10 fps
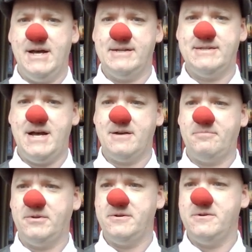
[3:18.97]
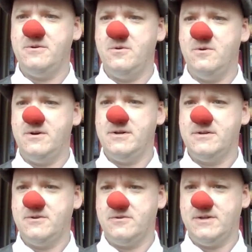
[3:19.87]
A dark blue oar
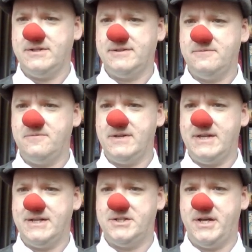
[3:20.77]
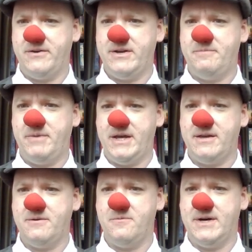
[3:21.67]
crossed with a cherry
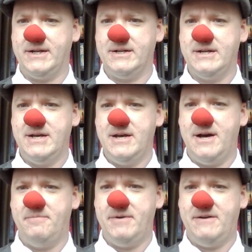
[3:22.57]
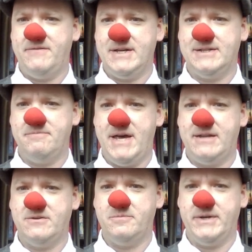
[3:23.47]
pink one above his
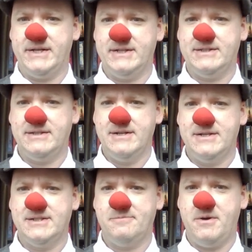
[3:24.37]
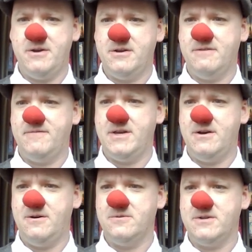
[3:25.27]
mantelpiece spoke of the
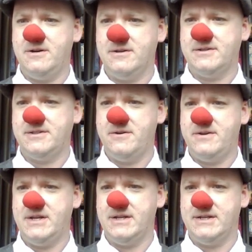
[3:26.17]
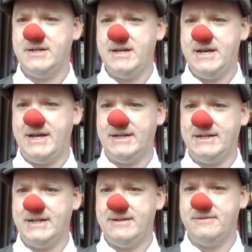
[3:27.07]
old Oxonian and
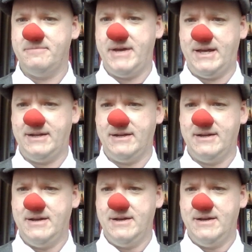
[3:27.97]
leader man,